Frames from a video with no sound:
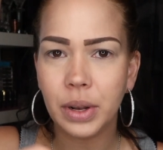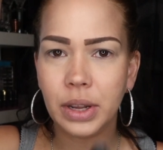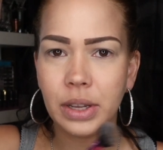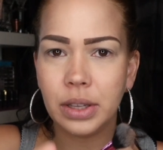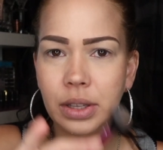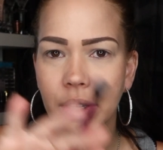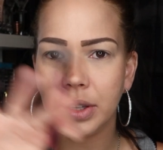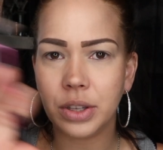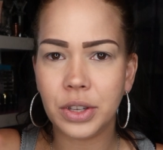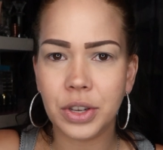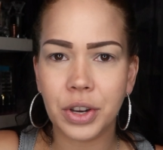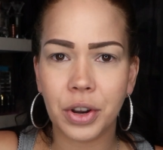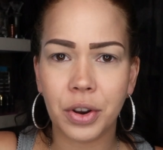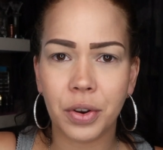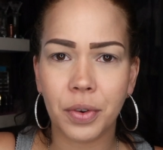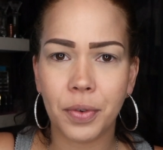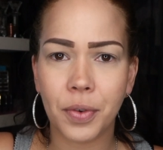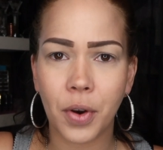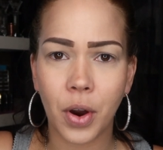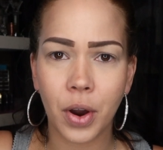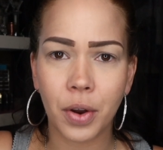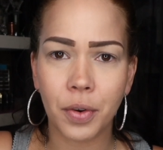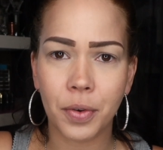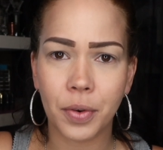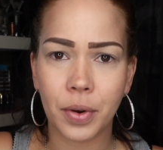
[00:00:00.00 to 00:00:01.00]
deter
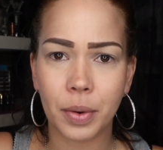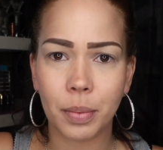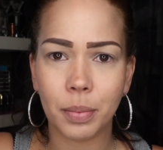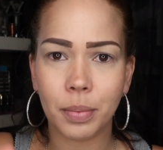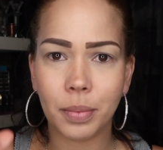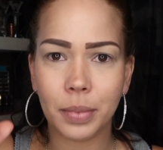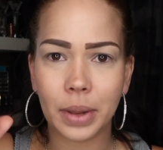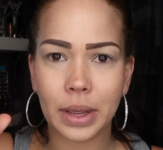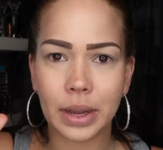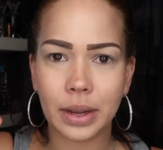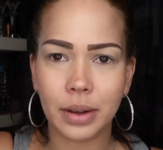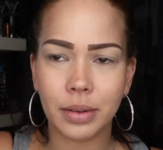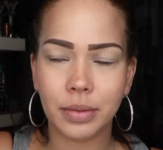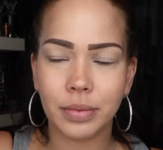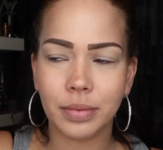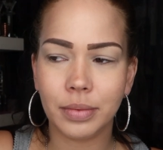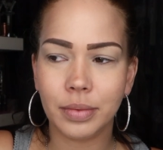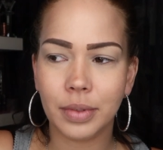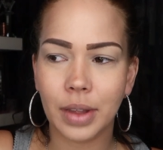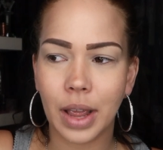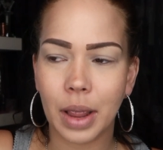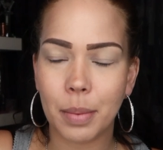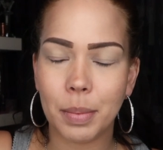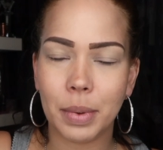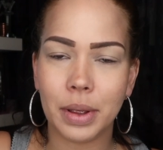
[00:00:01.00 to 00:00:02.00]
far from, like,
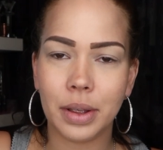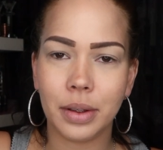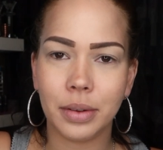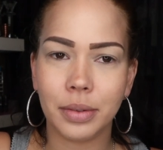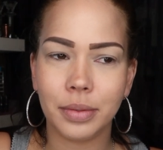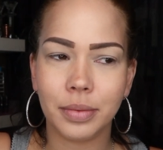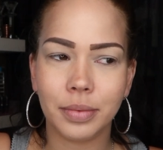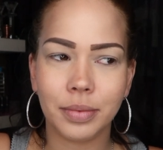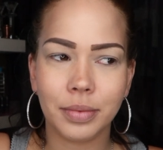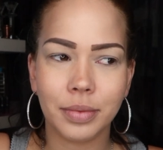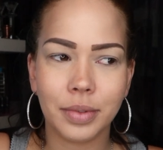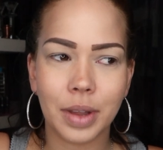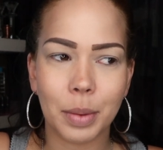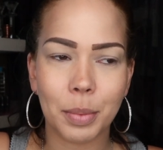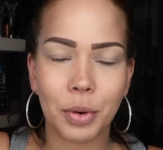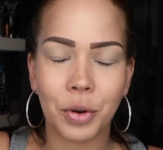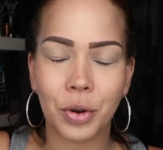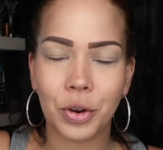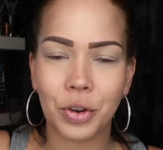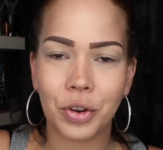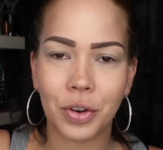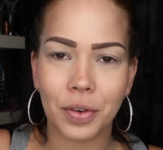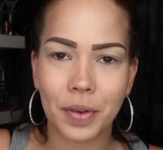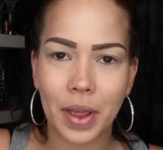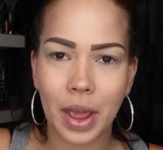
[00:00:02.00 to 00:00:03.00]
I'm a
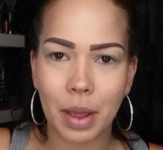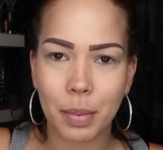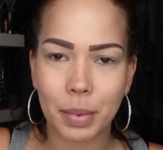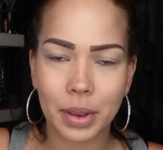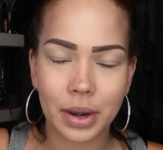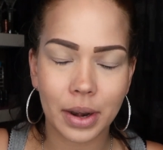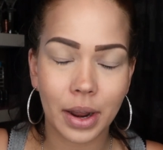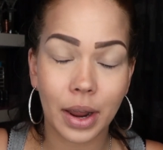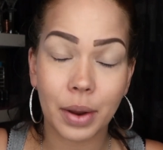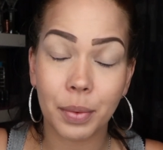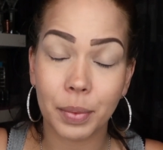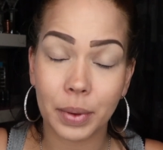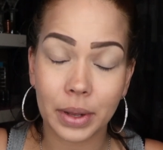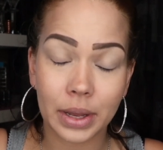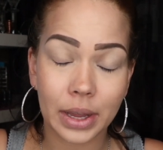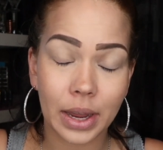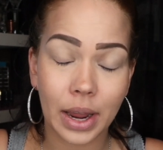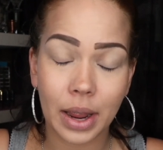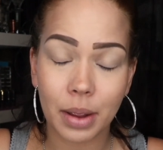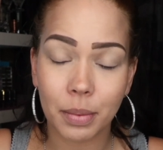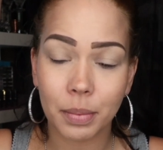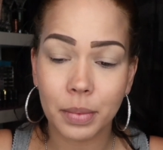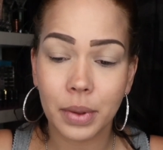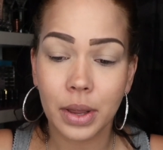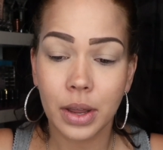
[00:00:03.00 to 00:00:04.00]
creature of habit. I really
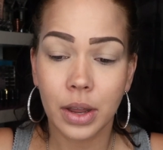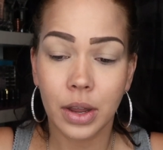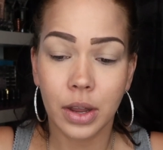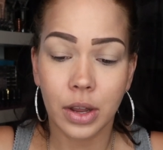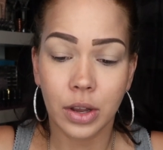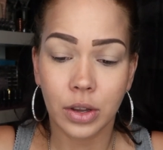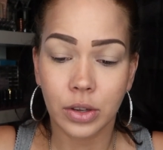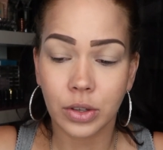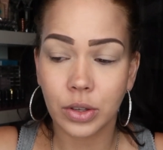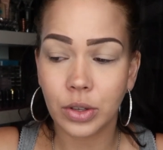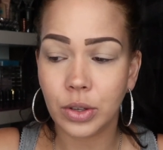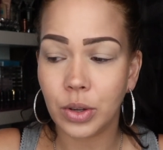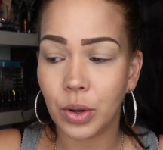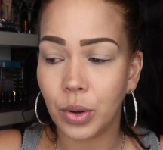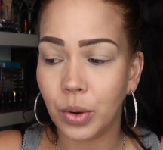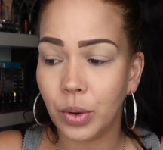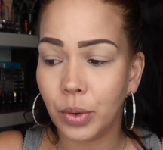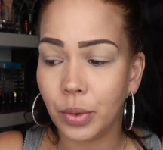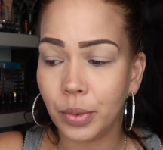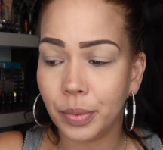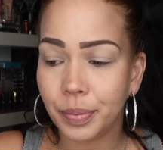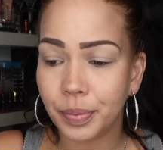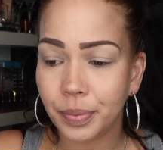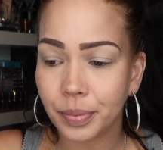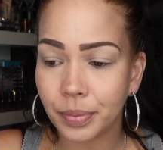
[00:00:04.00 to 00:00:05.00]
am.
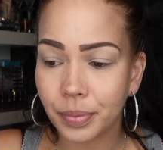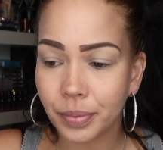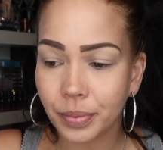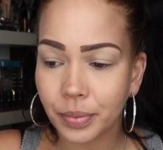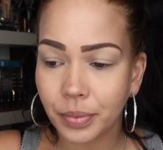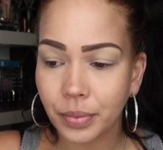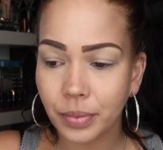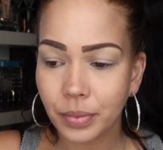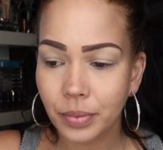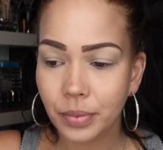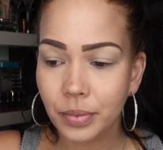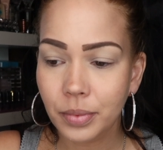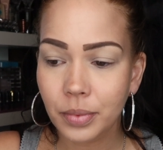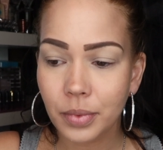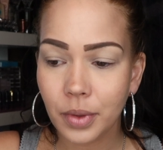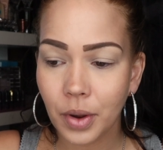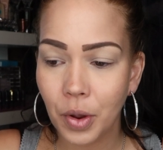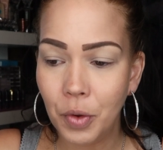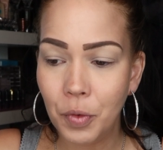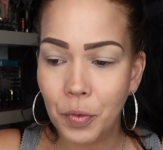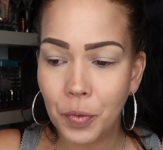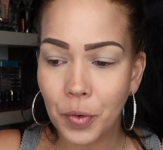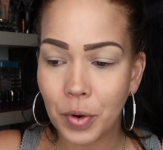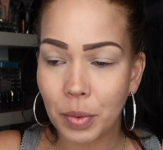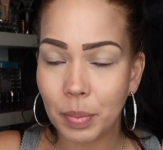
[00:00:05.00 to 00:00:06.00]
So
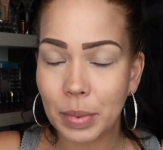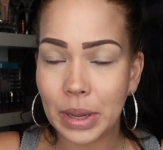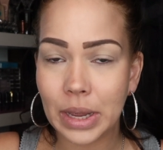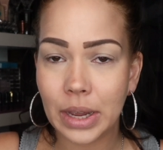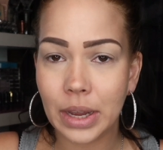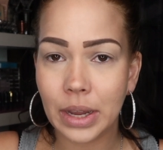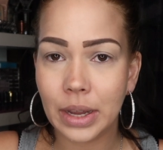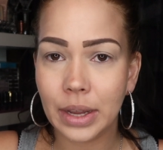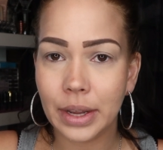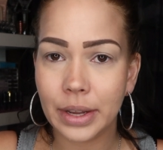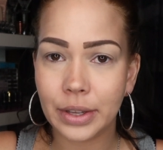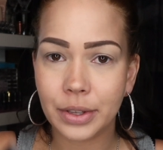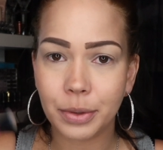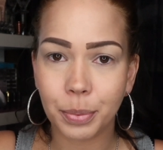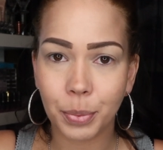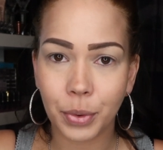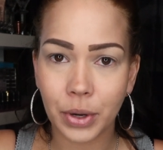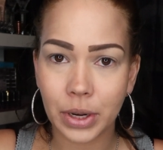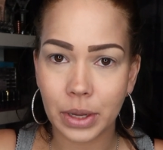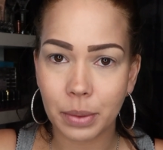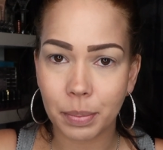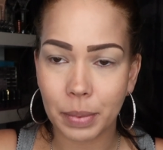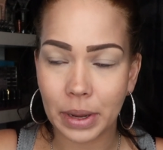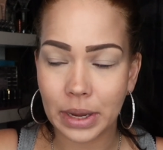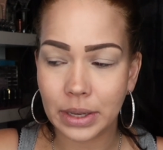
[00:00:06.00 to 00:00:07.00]
for me, it's
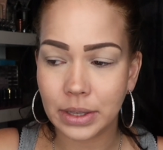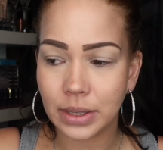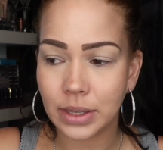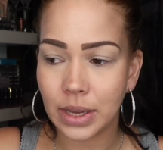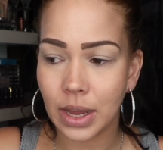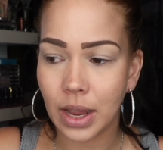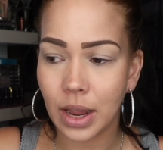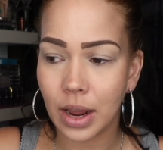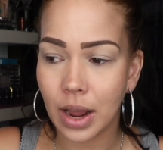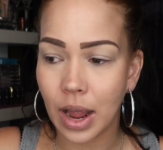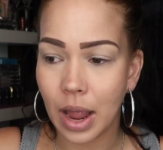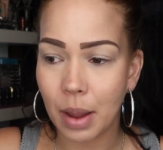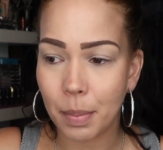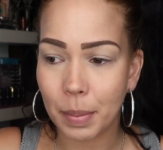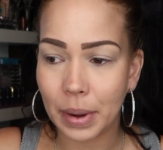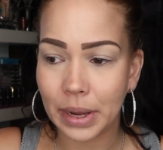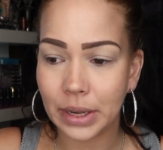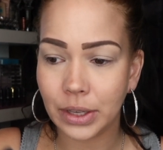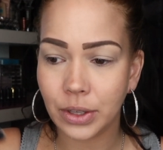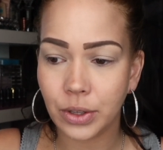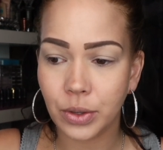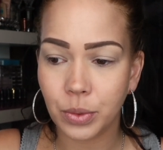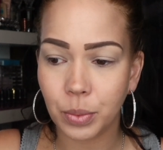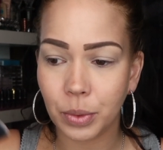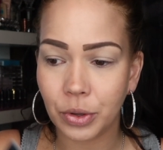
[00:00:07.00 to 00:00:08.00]
pretty basic. I
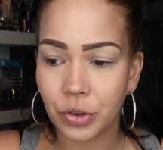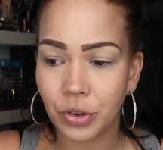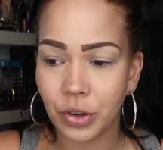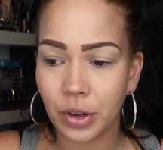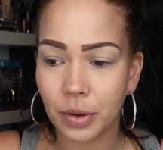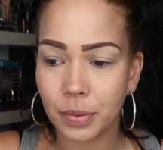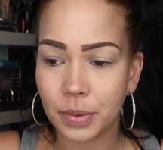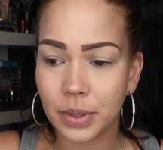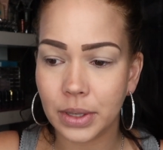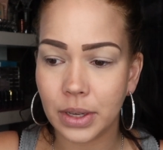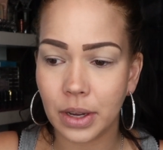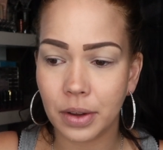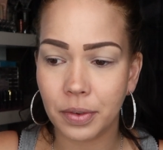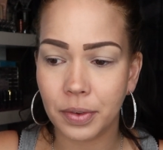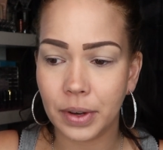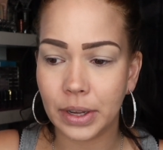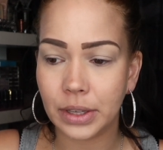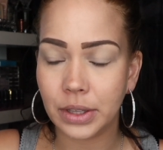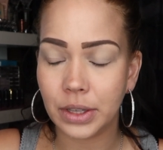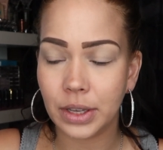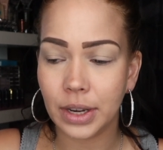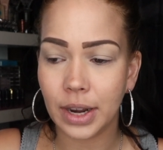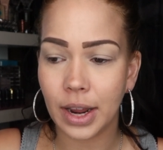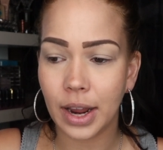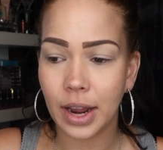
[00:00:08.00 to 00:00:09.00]
might switch up stuff.
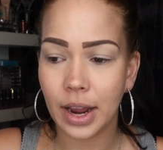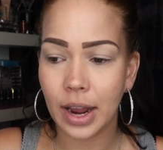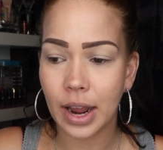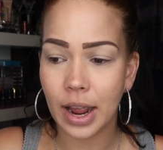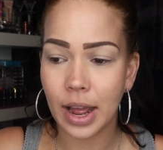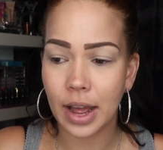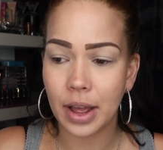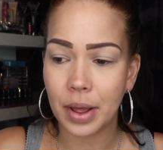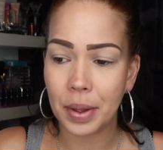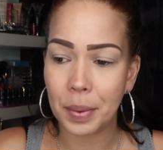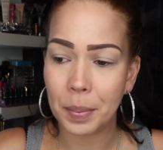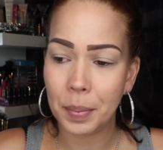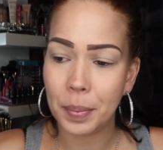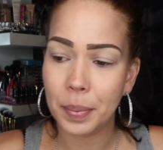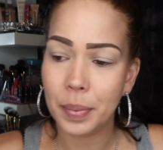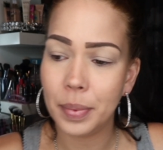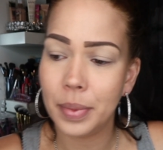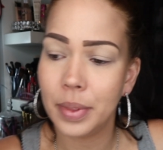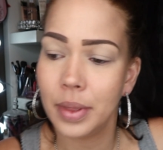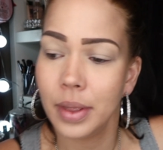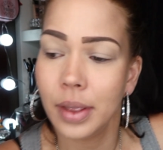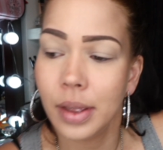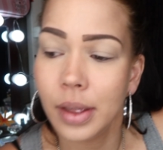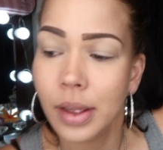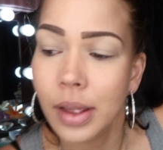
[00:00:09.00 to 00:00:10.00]
Like today,
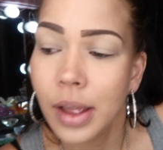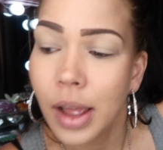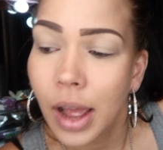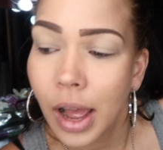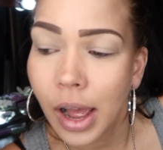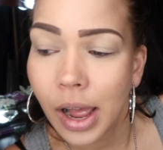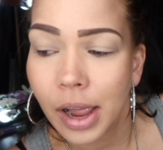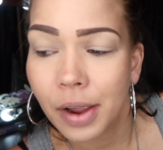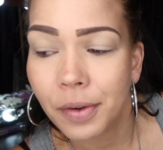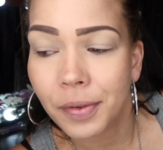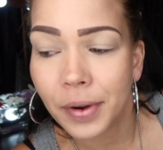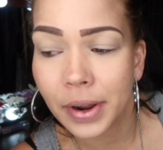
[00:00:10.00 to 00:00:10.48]
I